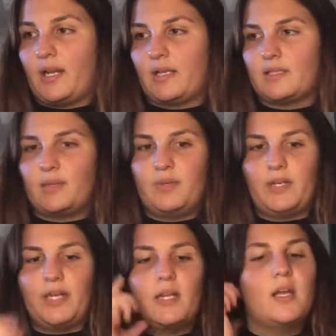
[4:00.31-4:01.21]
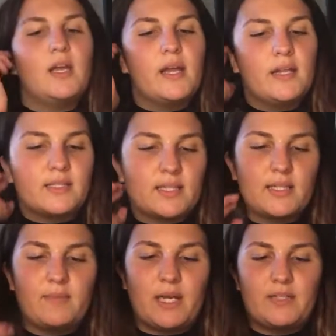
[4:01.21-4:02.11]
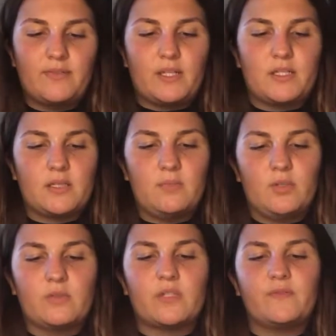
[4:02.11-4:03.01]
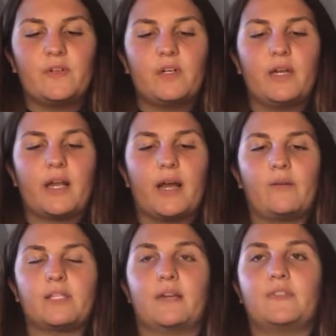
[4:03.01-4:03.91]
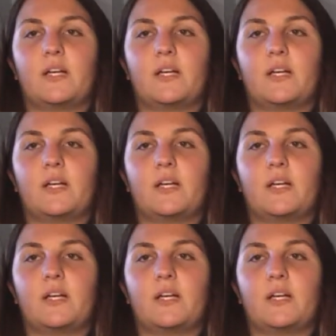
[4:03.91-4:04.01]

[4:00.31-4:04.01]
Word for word: I guess they put in. It says, in my defense, the moon was full and I was left